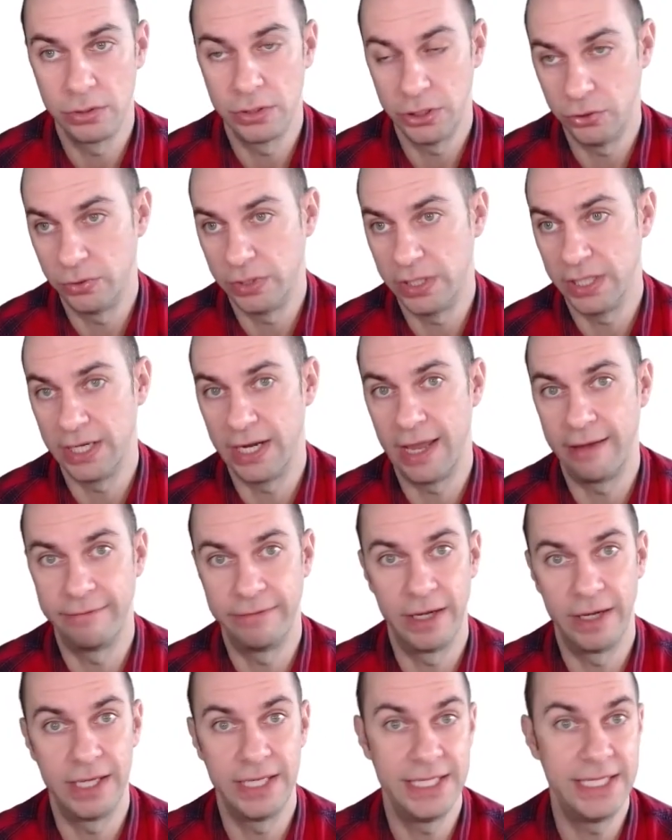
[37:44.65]
You can
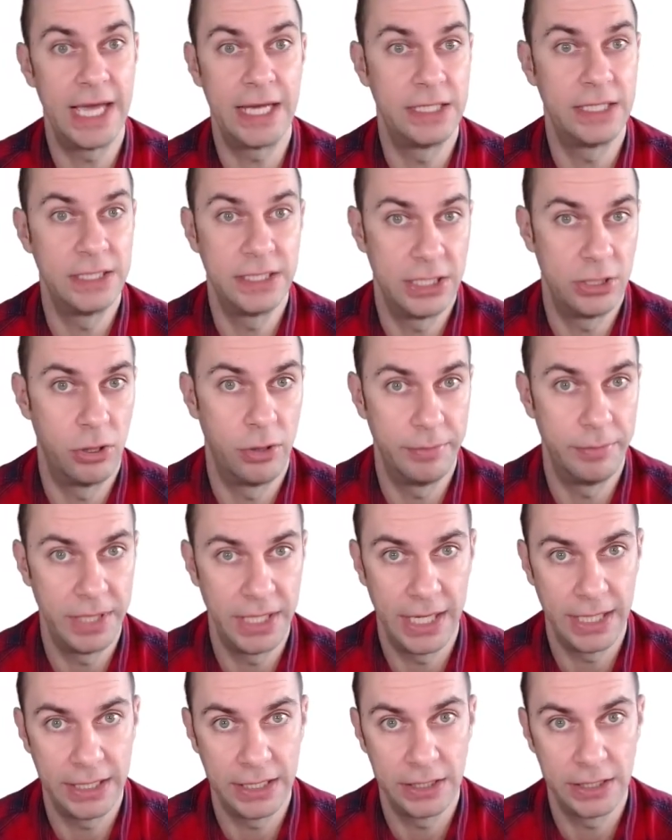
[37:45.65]
have a
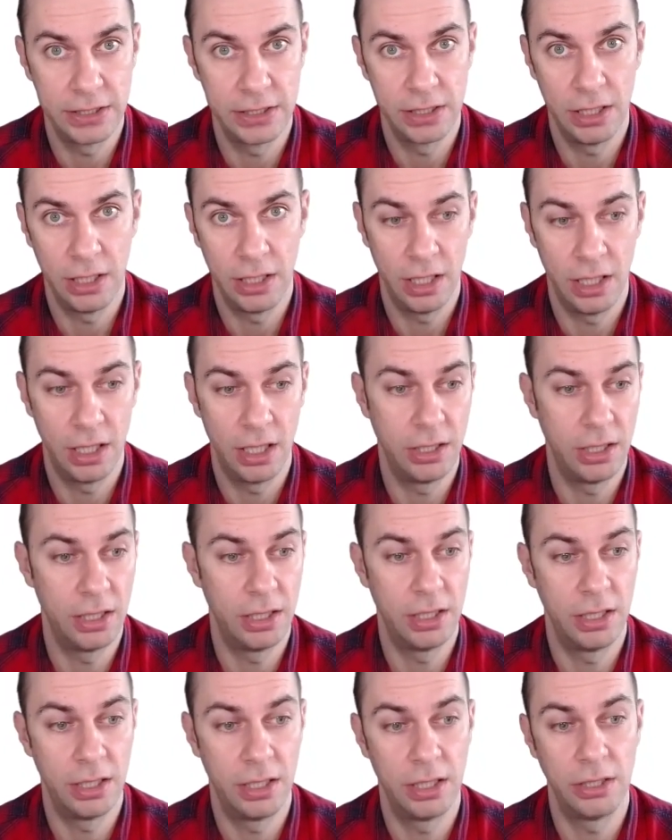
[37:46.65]
yen-denominated
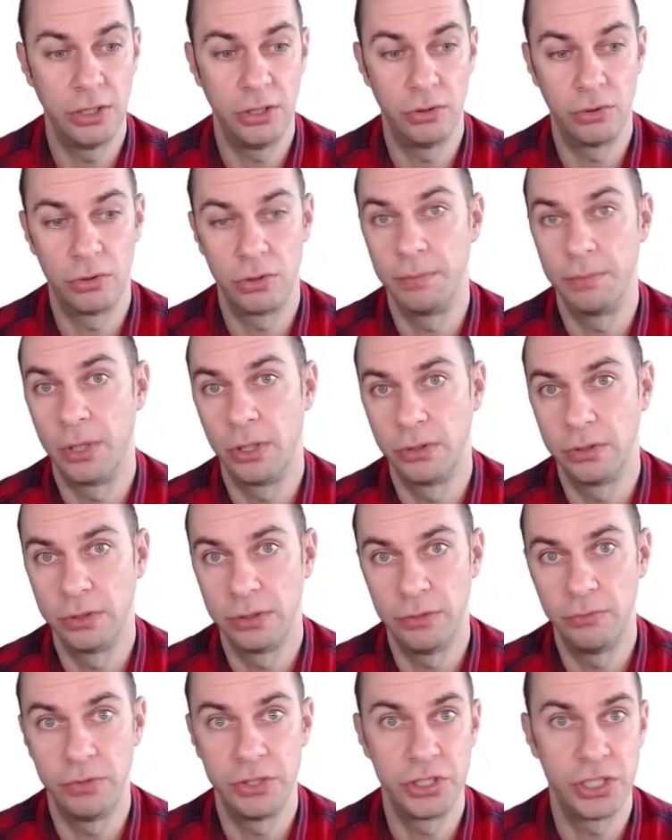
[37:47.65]
euro bond,
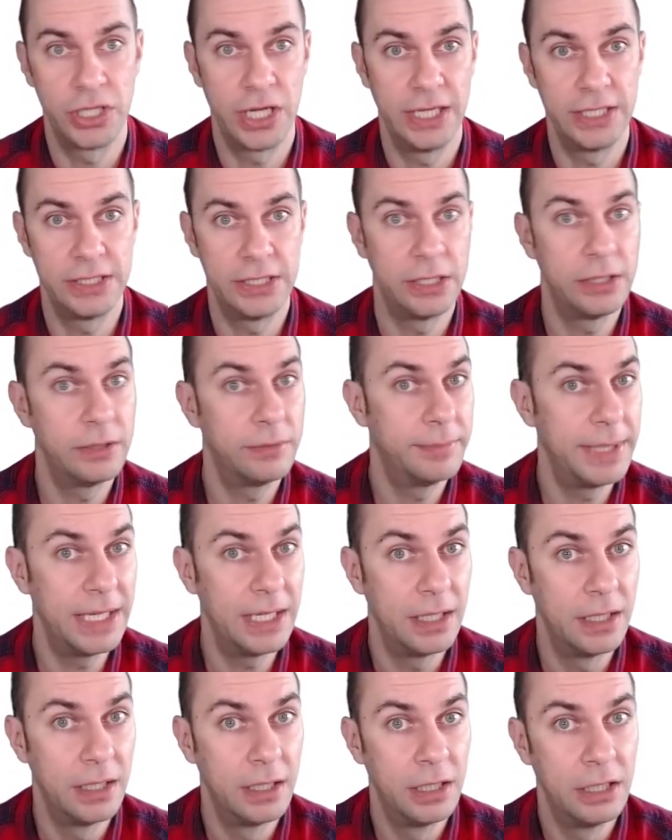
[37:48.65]
in which case it'd
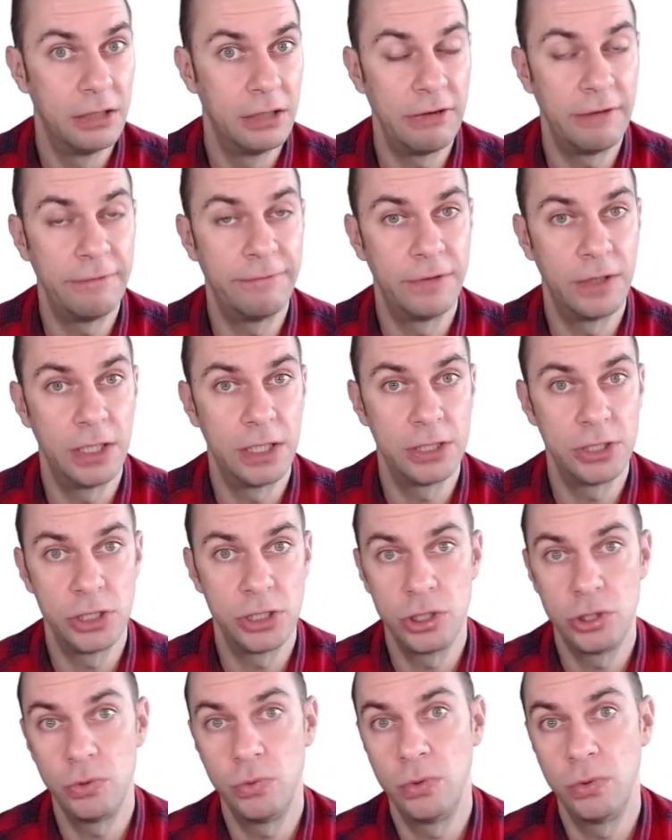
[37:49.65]
be referred
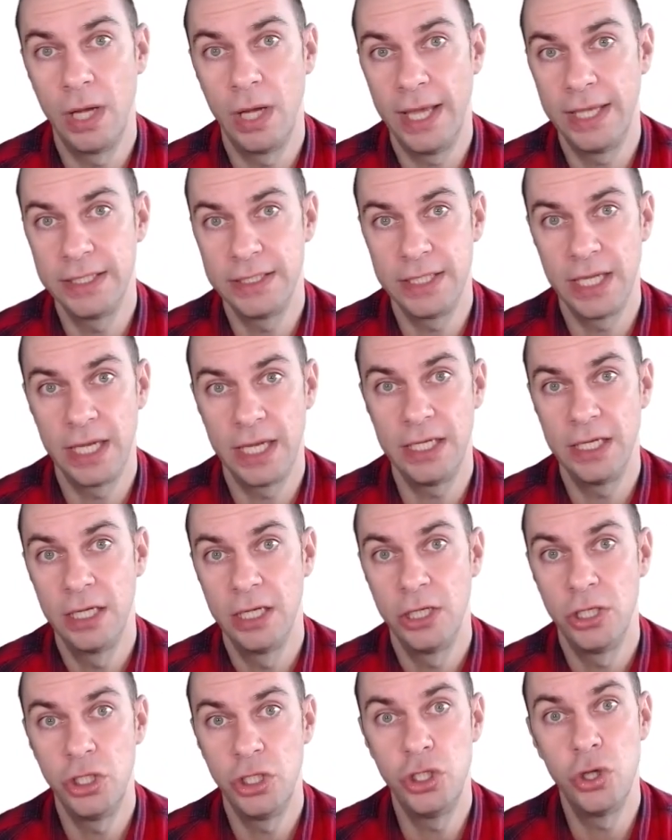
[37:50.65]
to as a
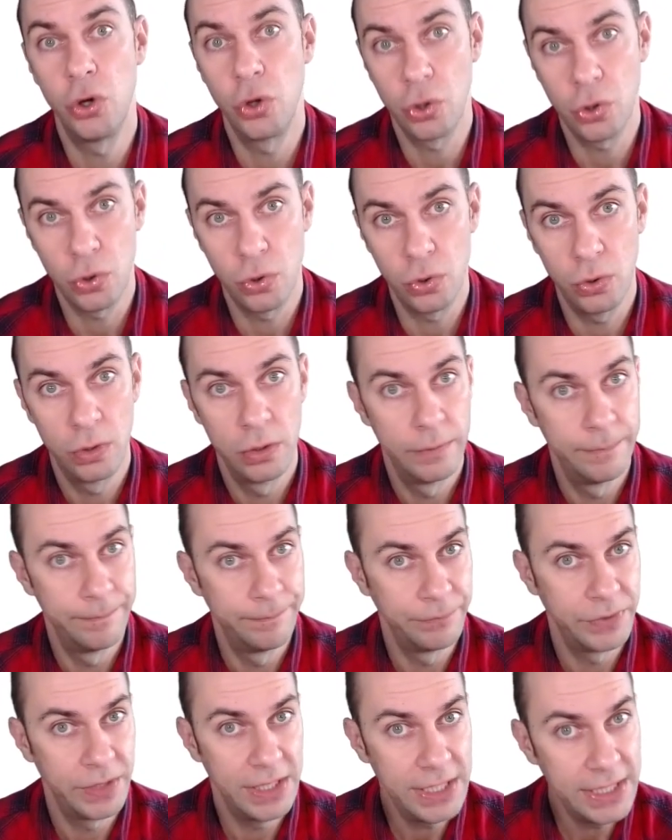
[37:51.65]

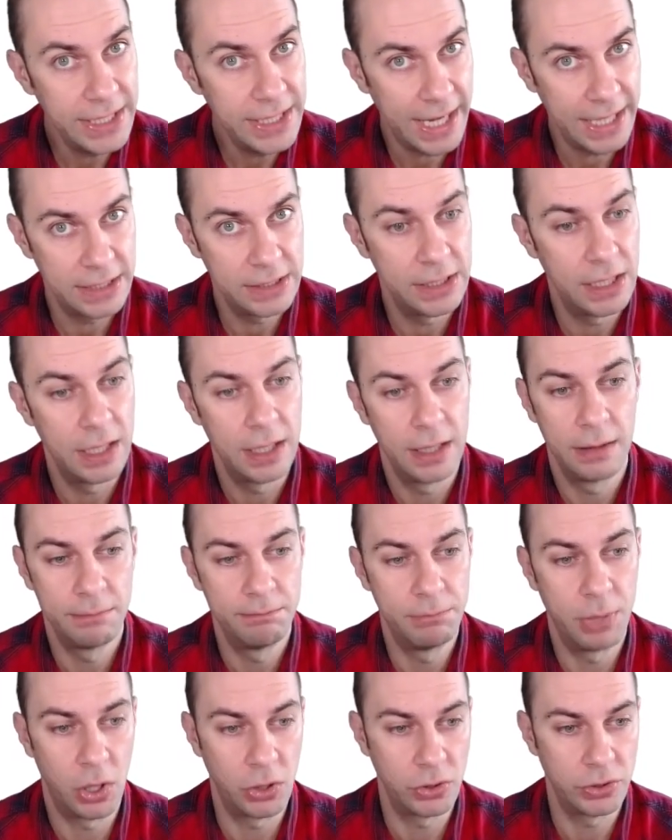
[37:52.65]
euro-yen
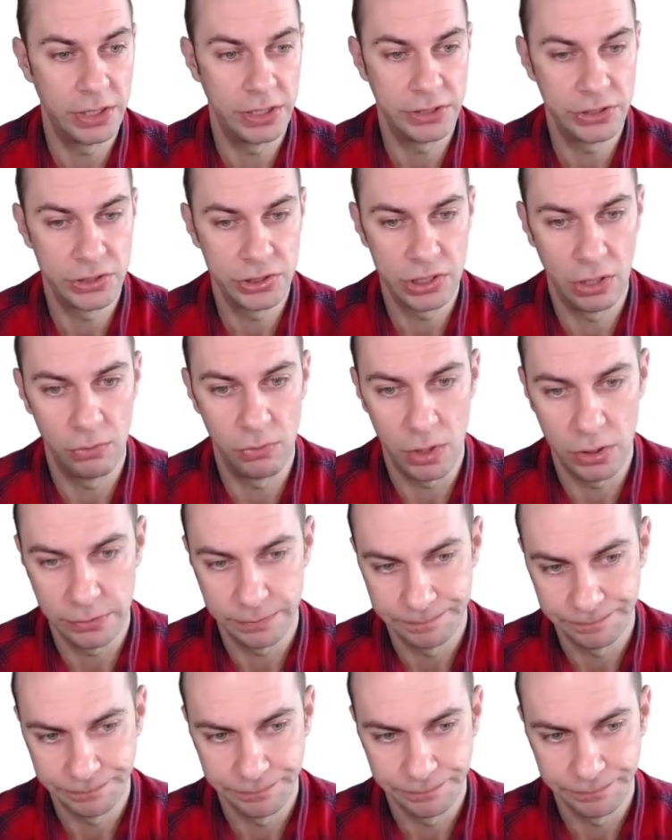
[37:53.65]
bond, and so on.